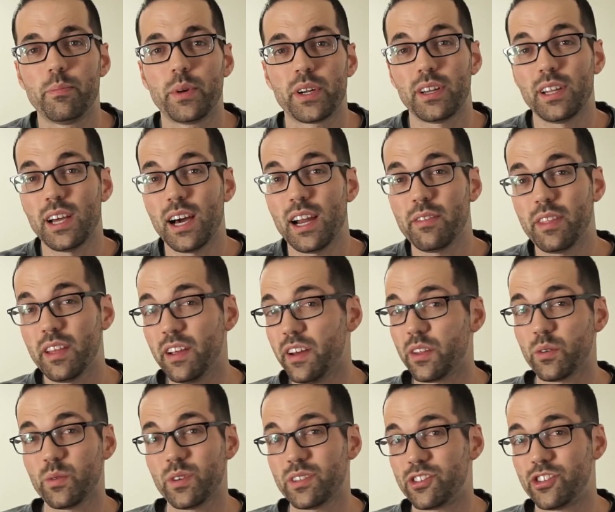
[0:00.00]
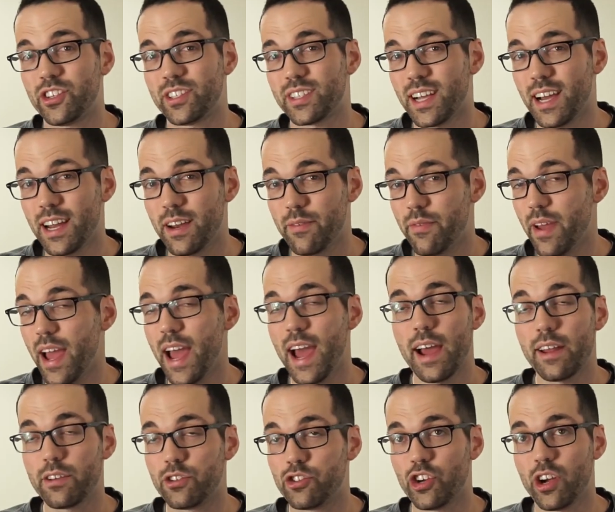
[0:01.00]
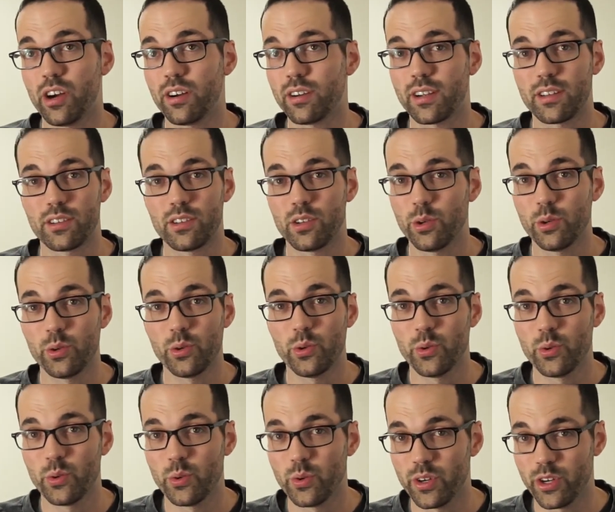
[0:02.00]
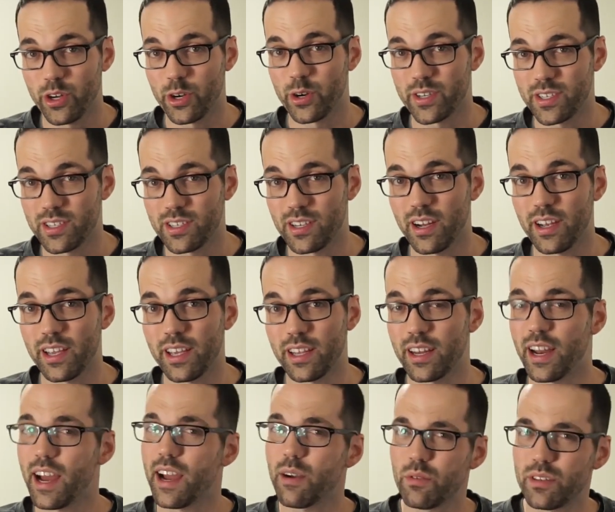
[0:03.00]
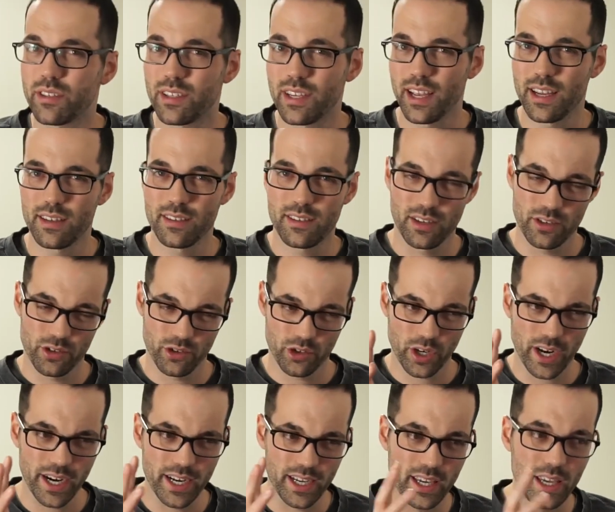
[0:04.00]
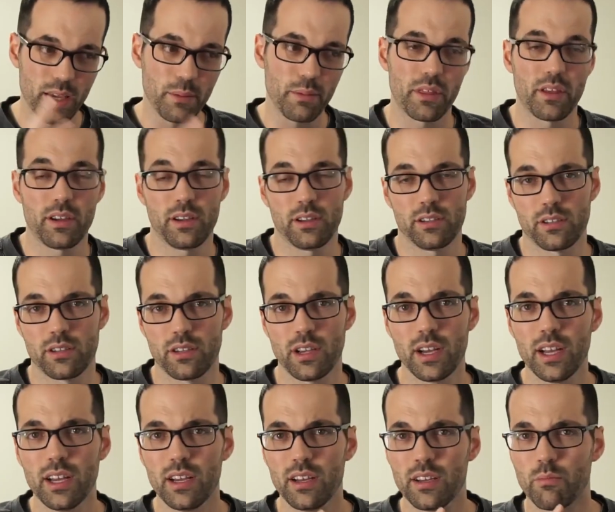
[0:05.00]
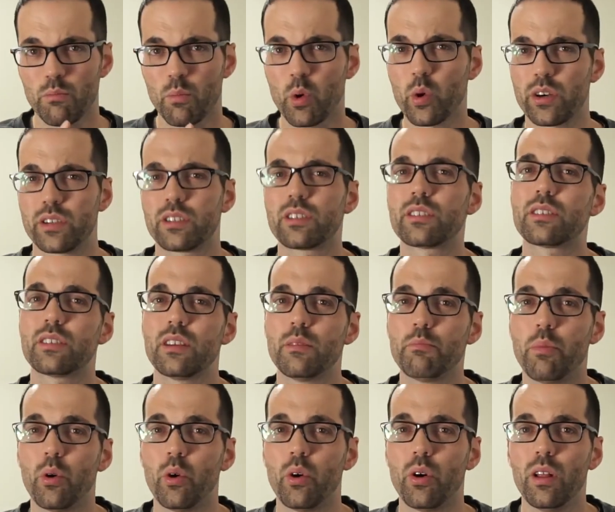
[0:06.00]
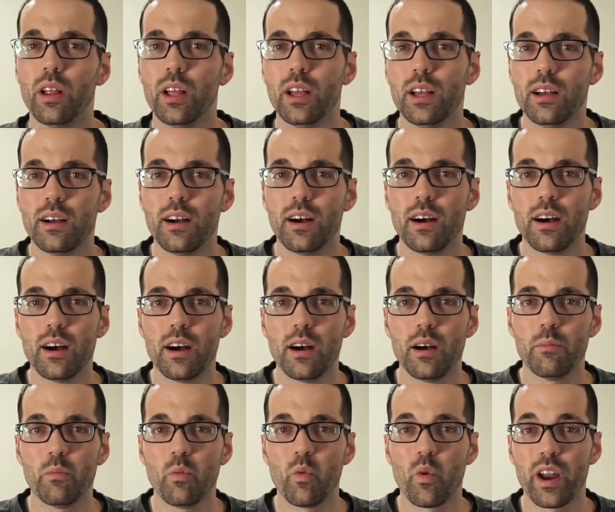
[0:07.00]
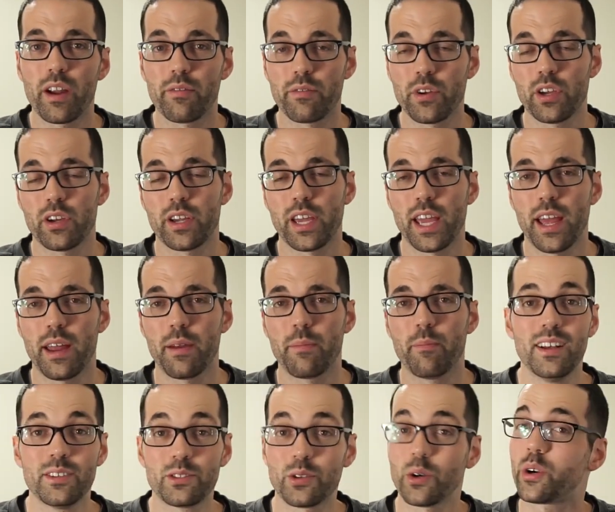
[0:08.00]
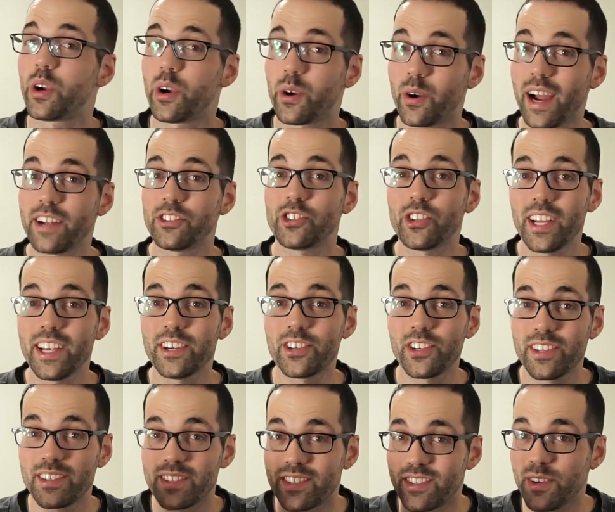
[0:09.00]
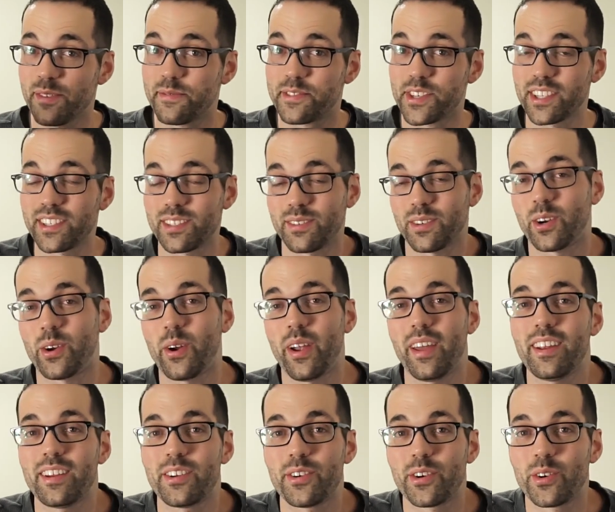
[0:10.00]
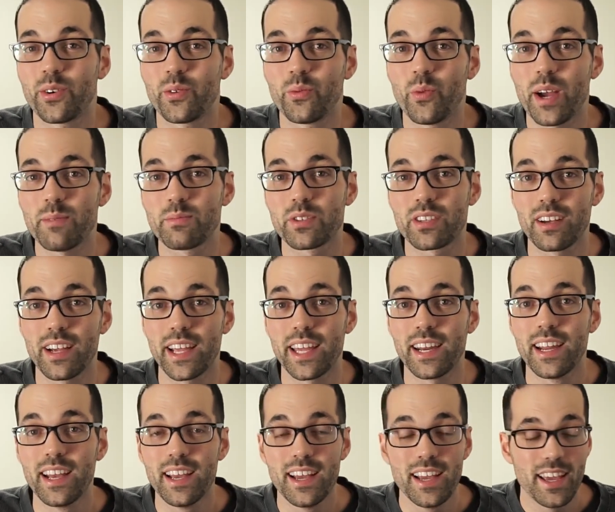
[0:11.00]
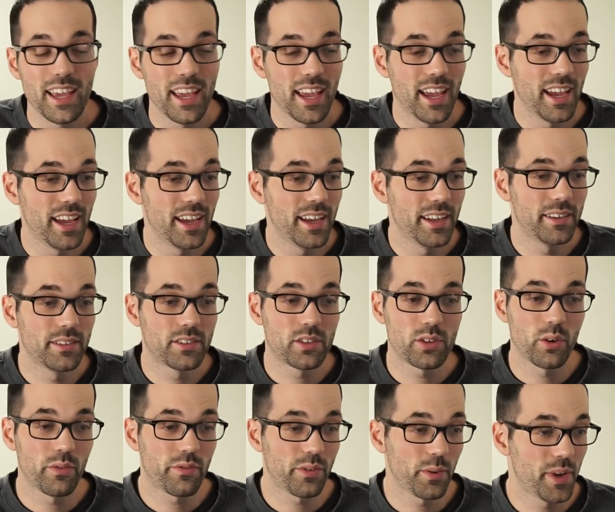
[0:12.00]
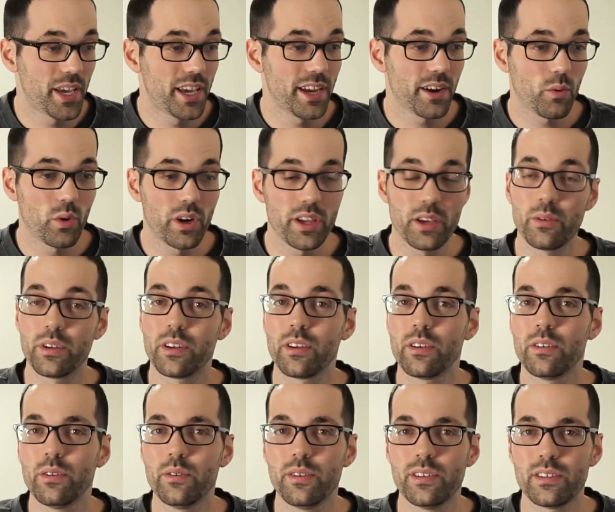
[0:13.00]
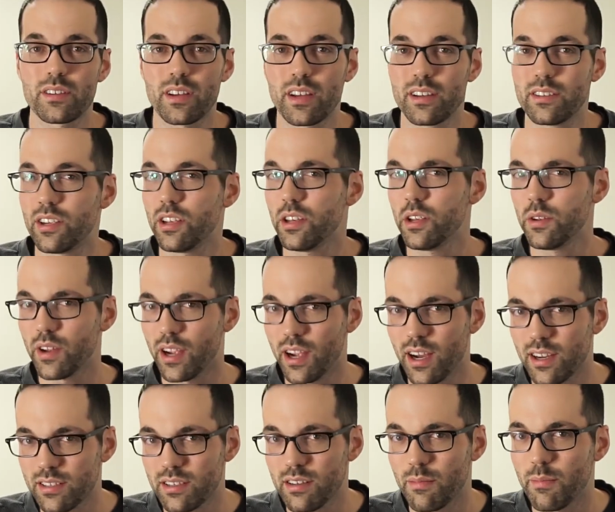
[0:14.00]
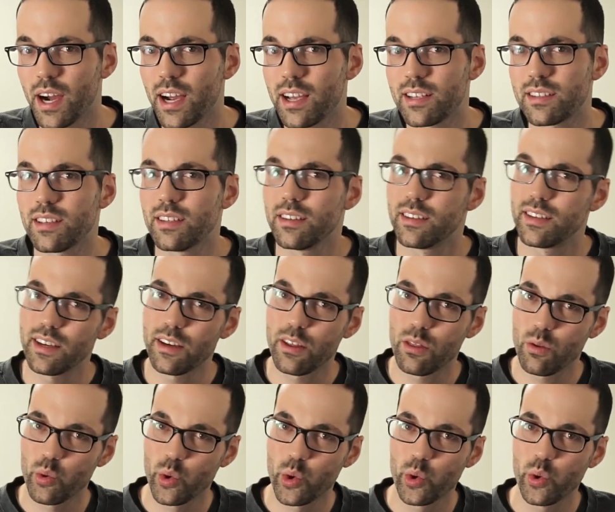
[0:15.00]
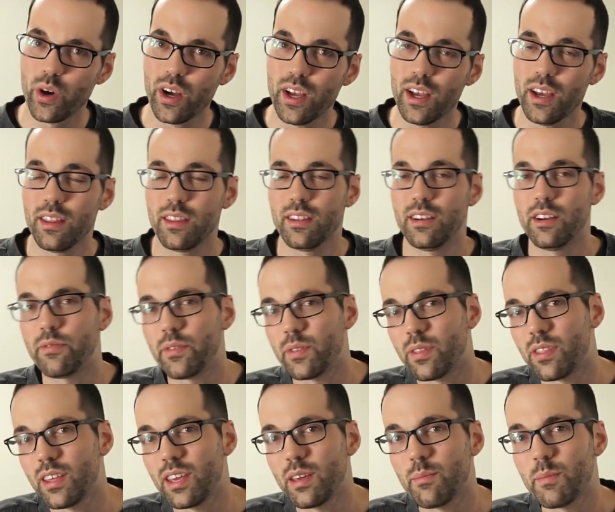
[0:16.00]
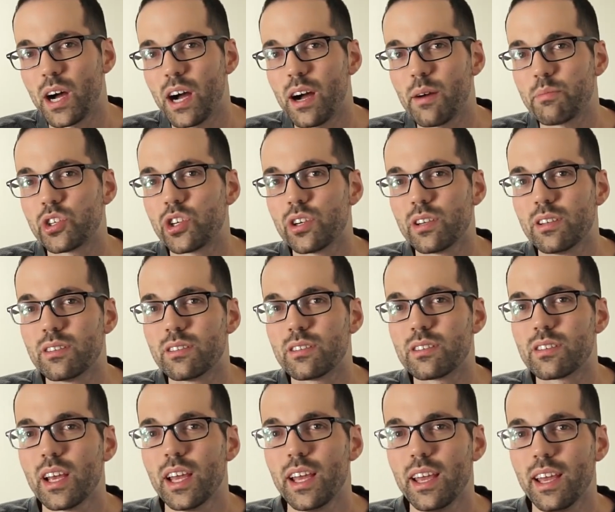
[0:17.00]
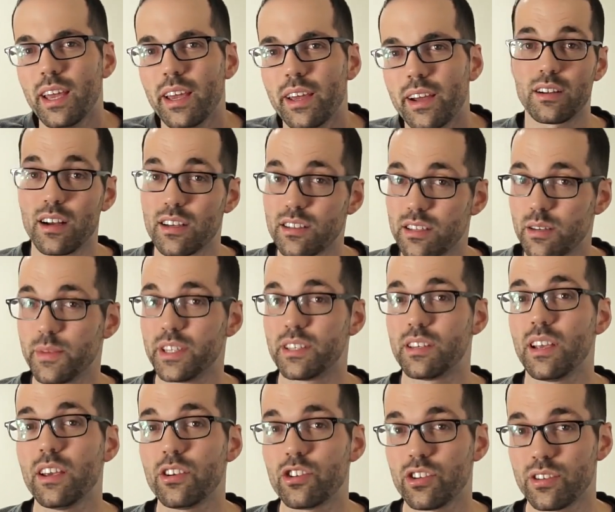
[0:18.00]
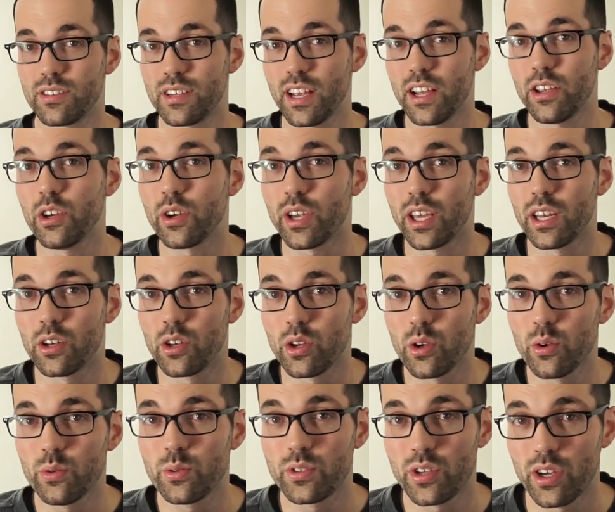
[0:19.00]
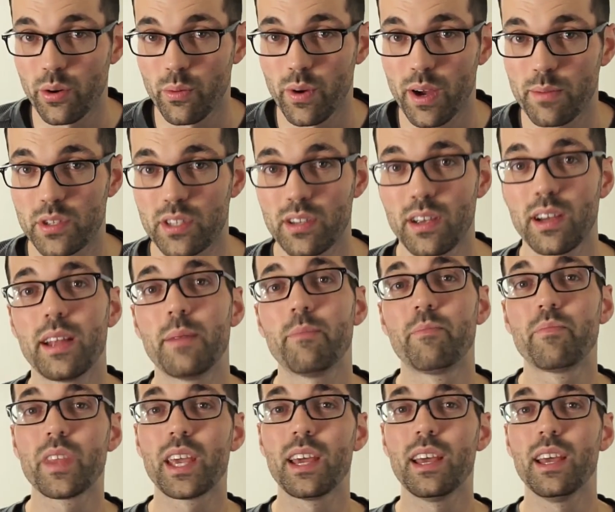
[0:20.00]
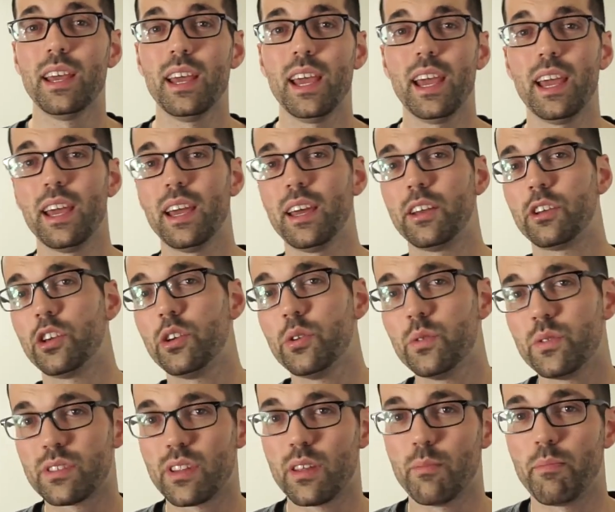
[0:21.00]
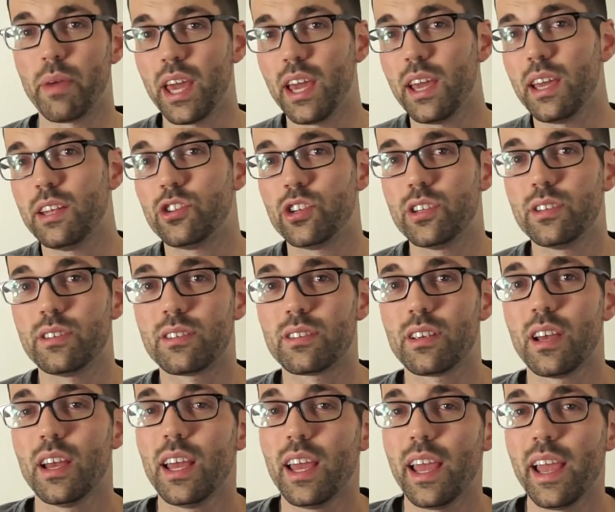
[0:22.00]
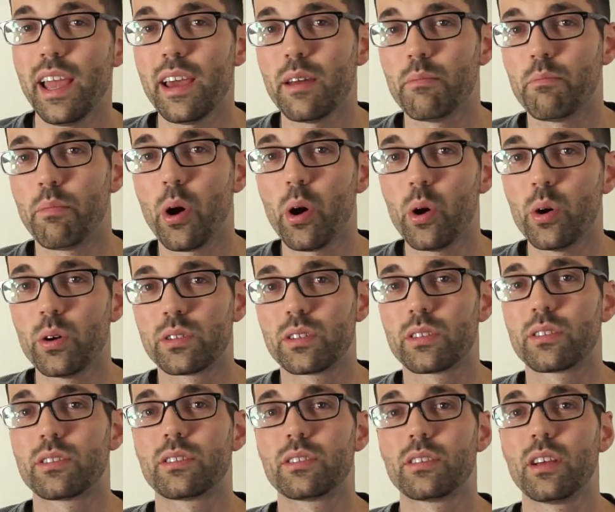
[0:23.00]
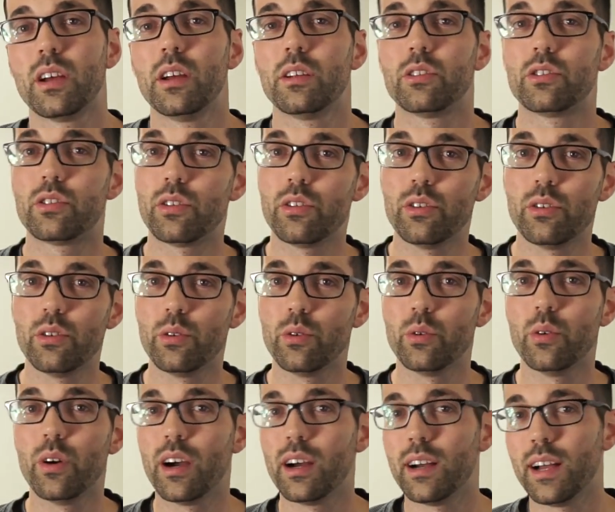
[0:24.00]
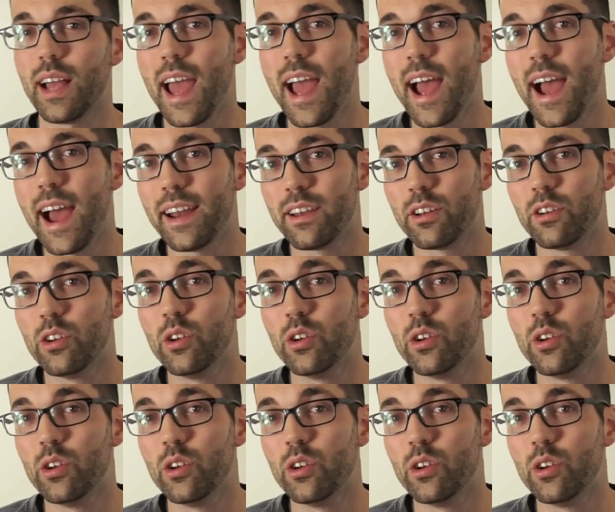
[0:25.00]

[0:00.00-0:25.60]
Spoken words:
But a lot of the other ones just kind of add junk to your site, and I would tend to try to keep things more simple whenever you can. So congratulations, you've just created your own website. And so from here, what you would do is continue to customize it, dig through the different theme options and customizations that you can do to your website, and use the pages and posts to add